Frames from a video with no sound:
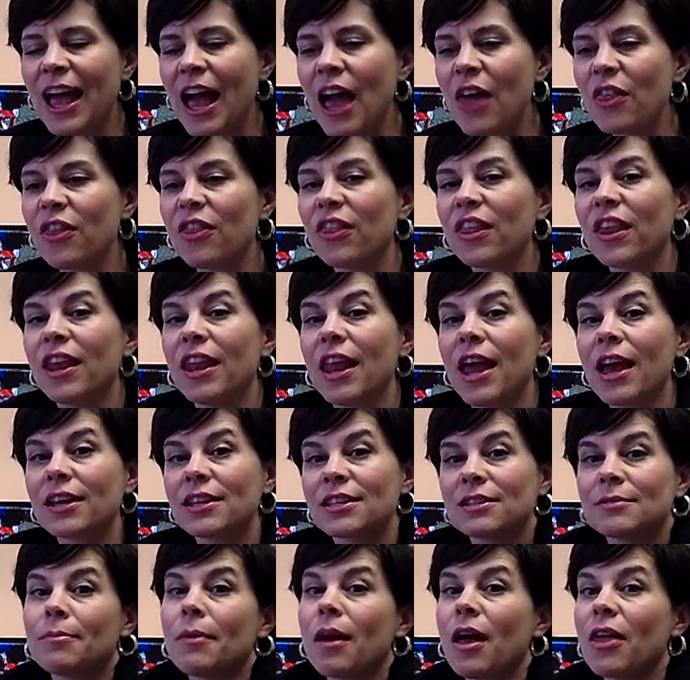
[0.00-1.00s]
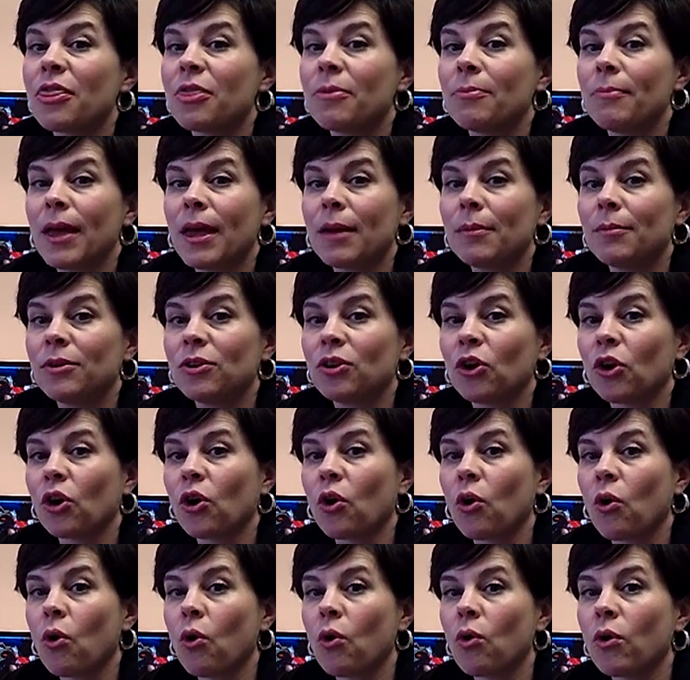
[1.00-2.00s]
And then the next month, maybe your
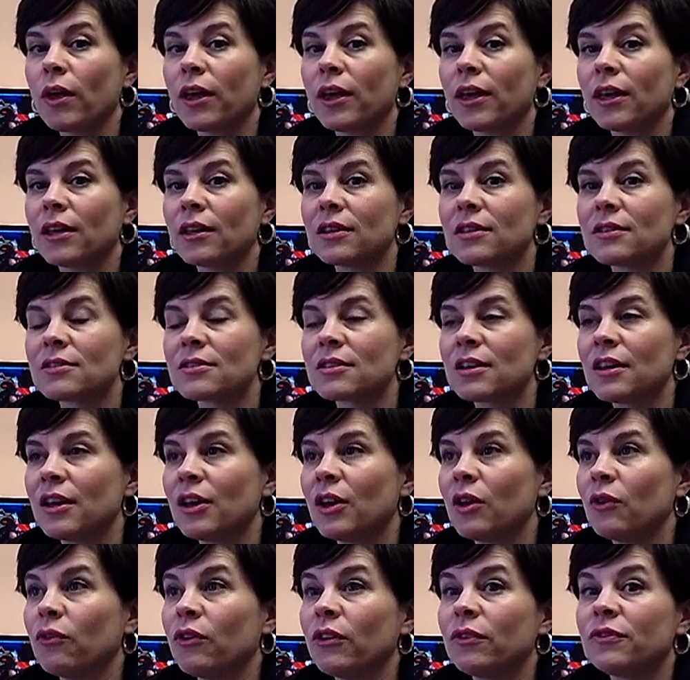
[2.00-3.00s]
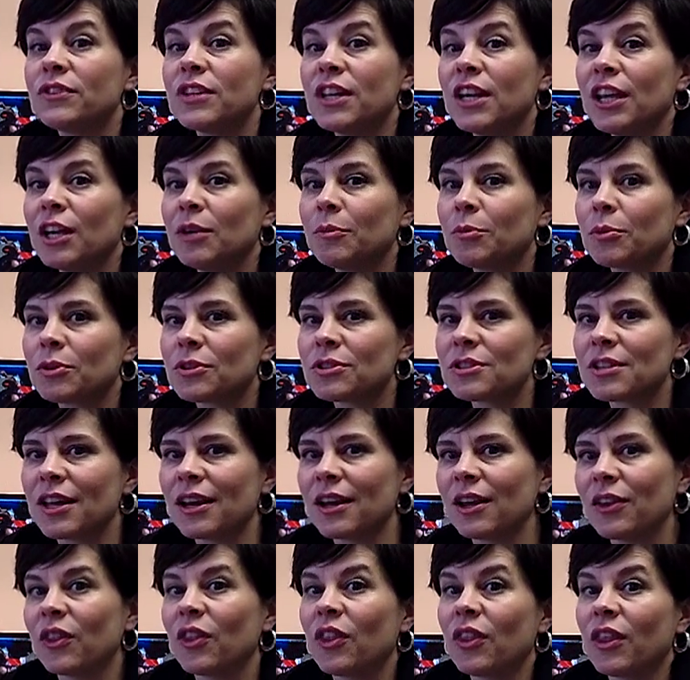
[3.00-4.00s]
goal is 15%,
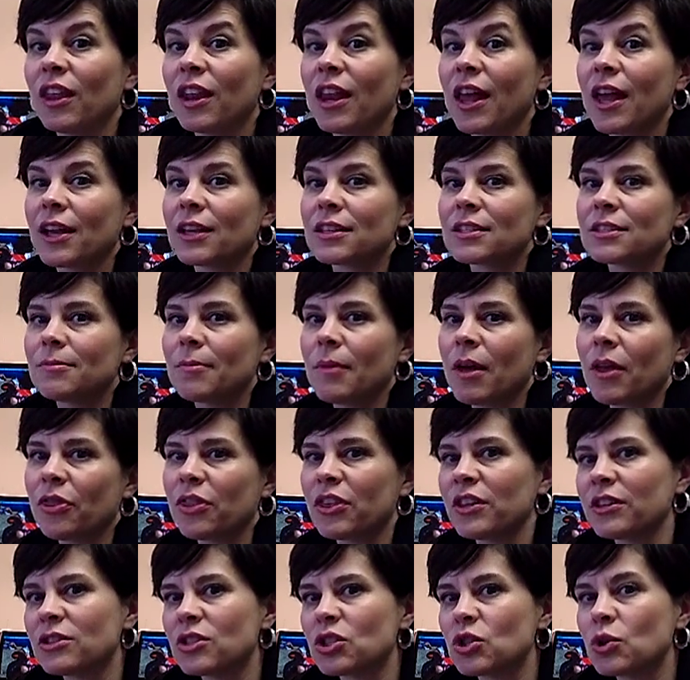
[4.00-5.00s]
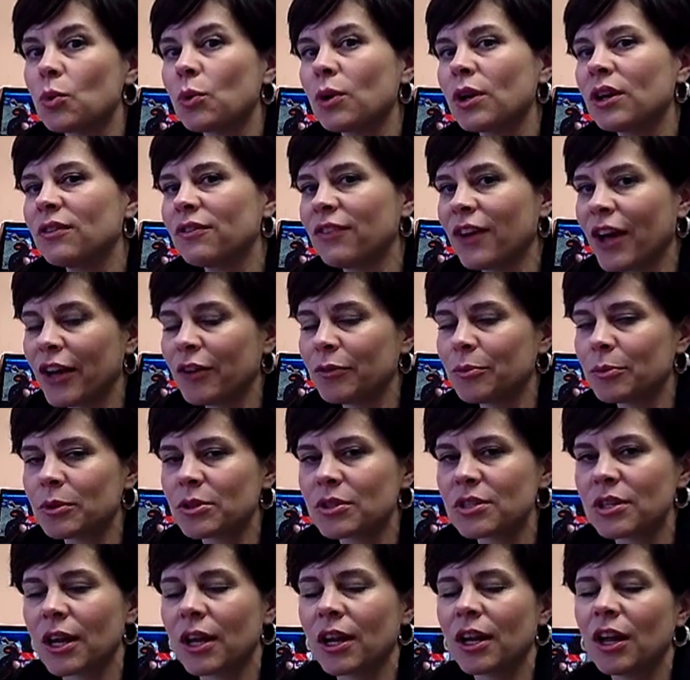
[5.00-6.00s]
and then the next month it's
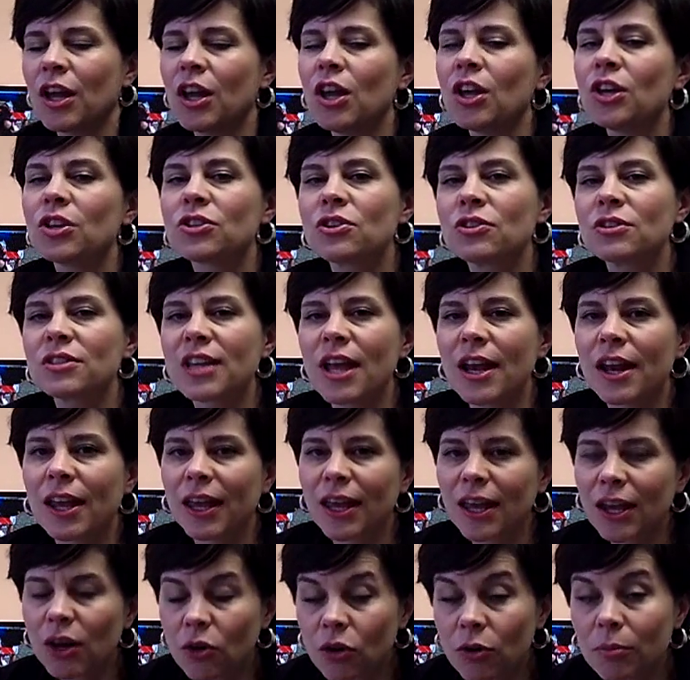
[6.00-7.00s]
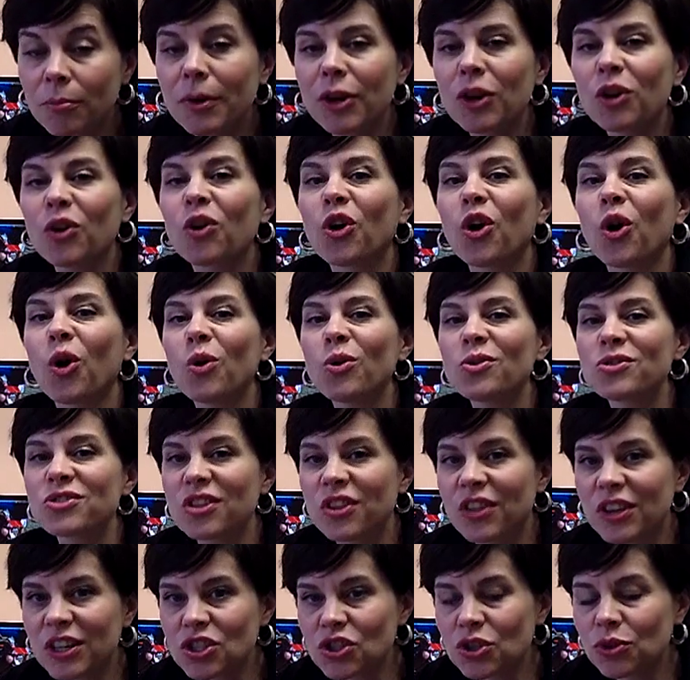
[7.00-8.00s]
25%. So set incremental goals
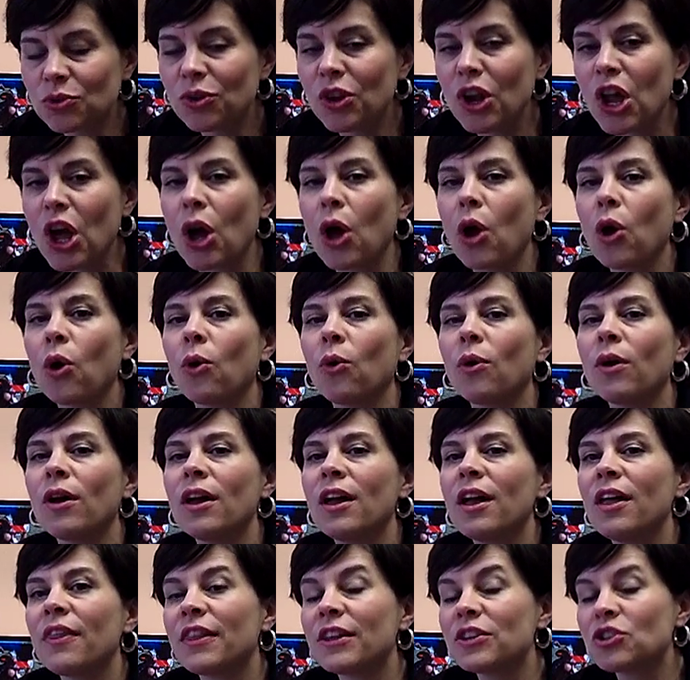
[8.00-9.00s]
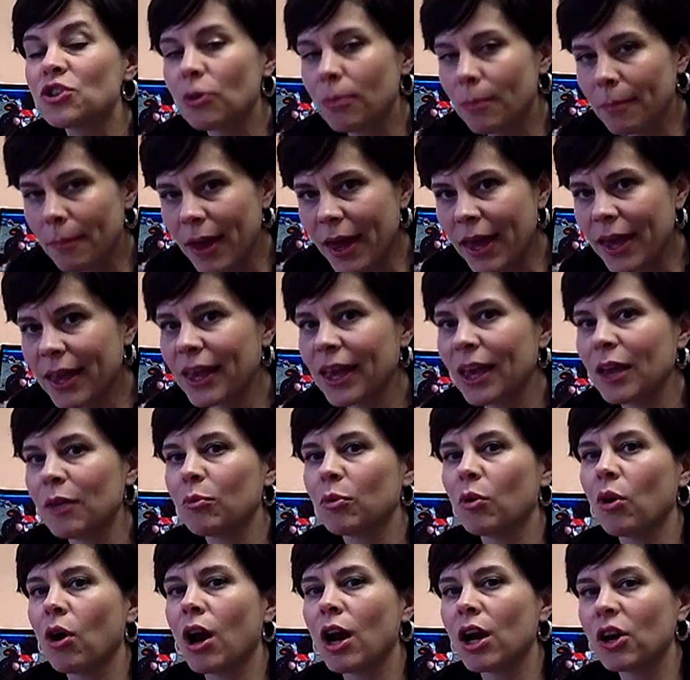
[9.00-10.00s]
so that you know that you're making
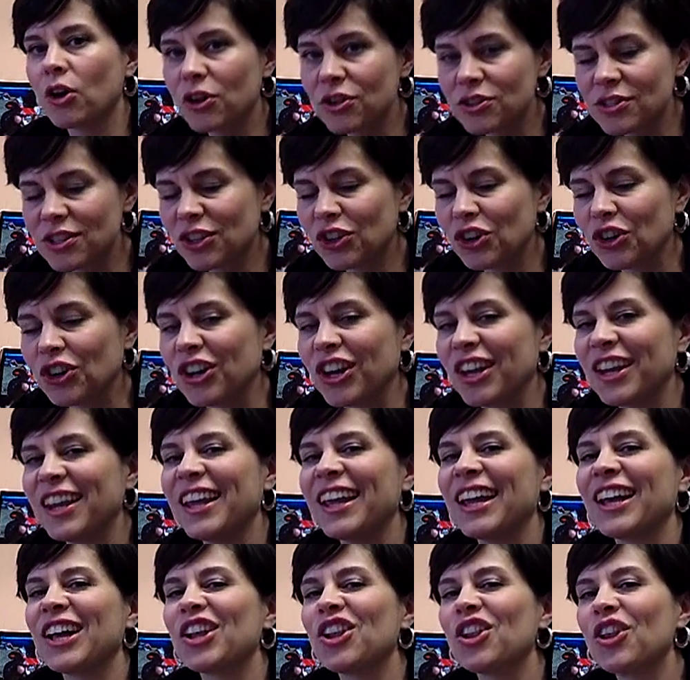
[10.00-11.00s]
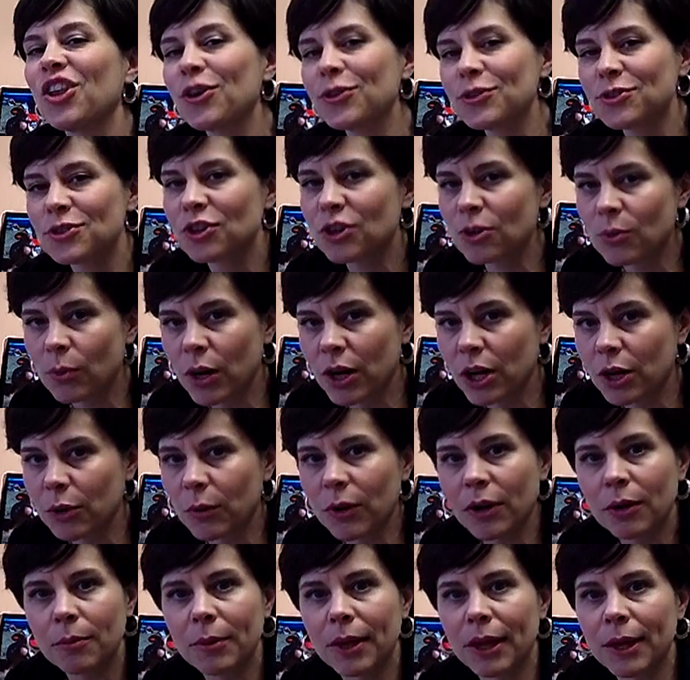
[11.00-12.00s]
progress and you're getting closer to where you
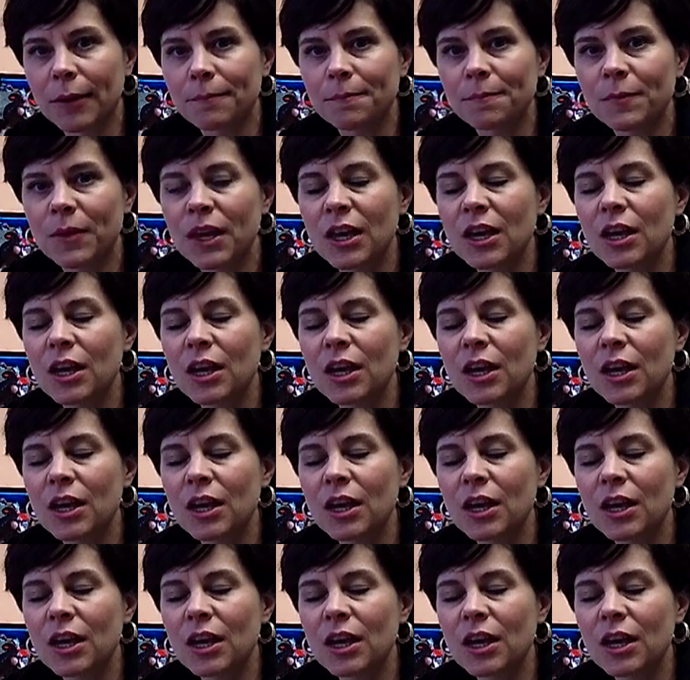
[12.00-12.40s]
want to be.